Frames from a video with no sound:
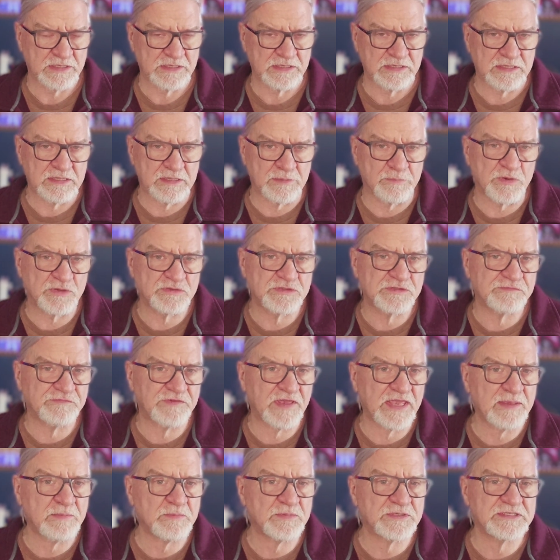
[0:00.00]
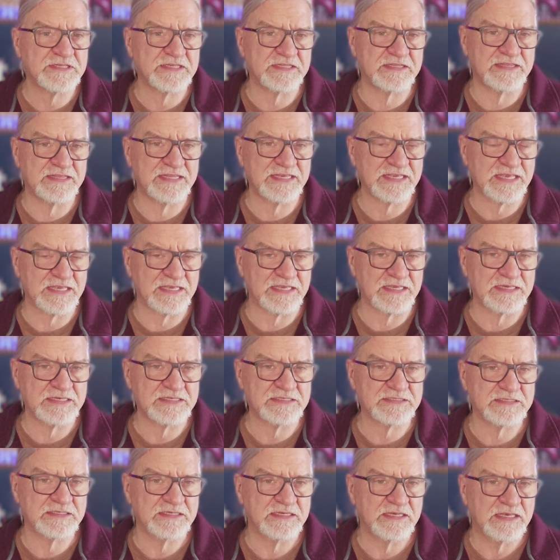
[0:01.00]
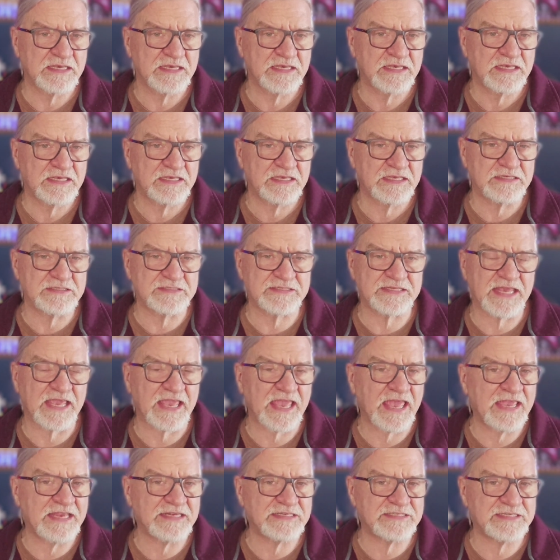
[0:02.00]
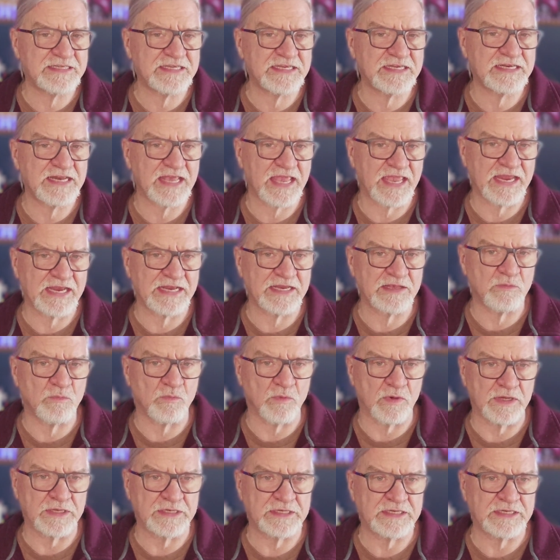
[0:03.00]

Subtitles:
and the most famous of these is the 1881